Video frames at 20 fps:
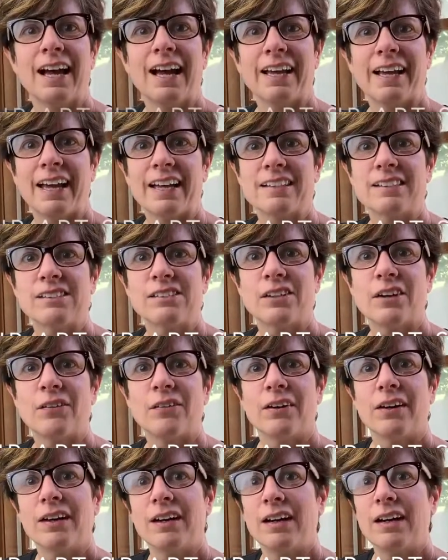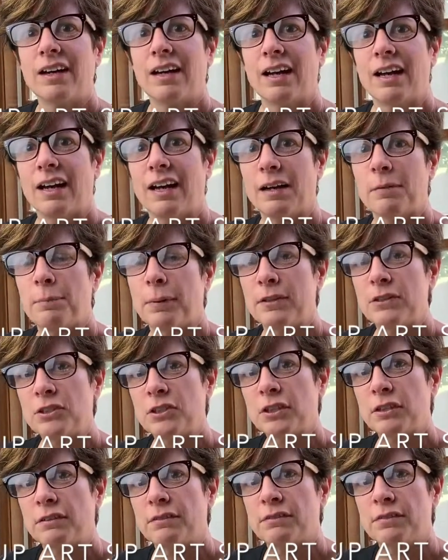Hi guys, so a
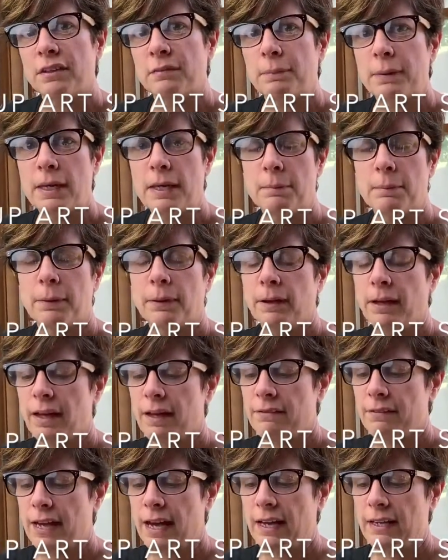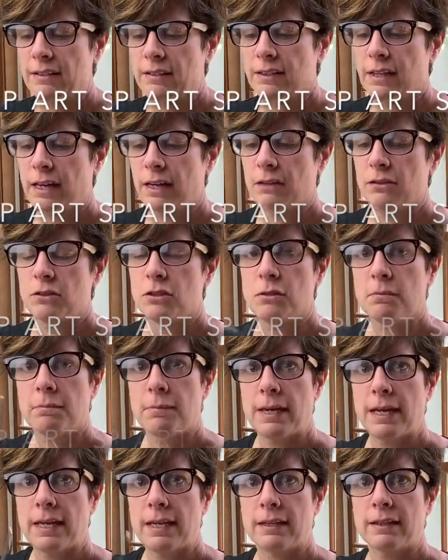bunch of people have asked how to
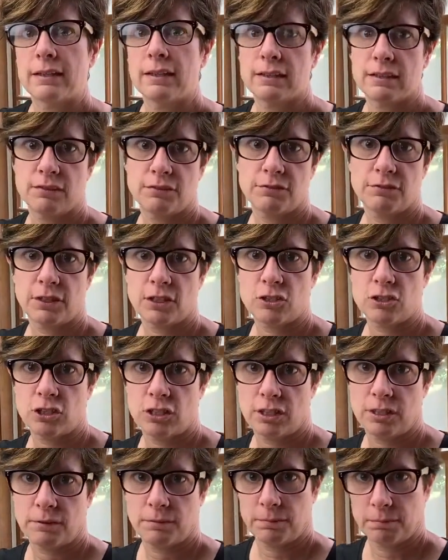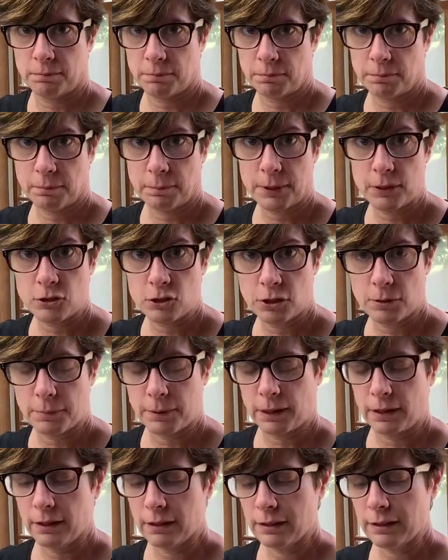make this friction pincher
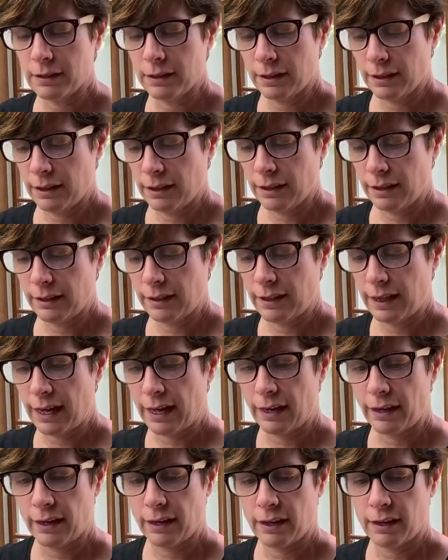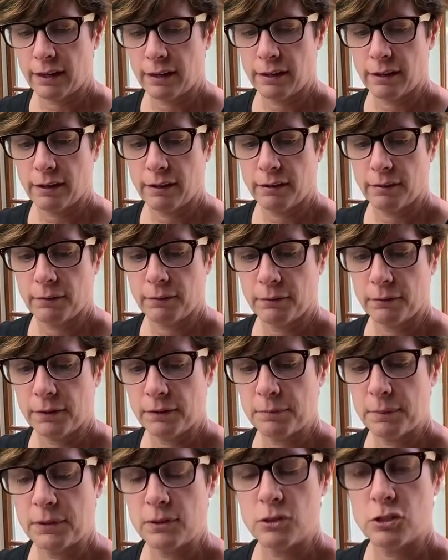bug that
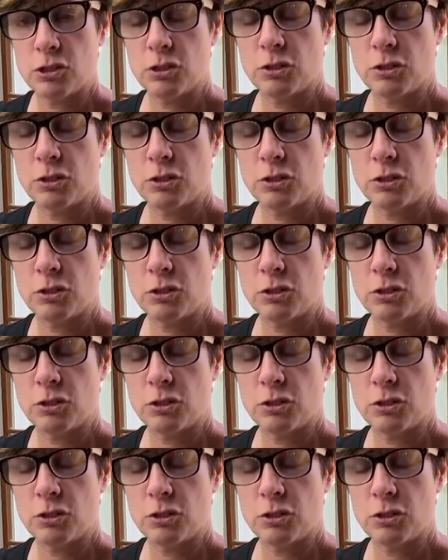we've been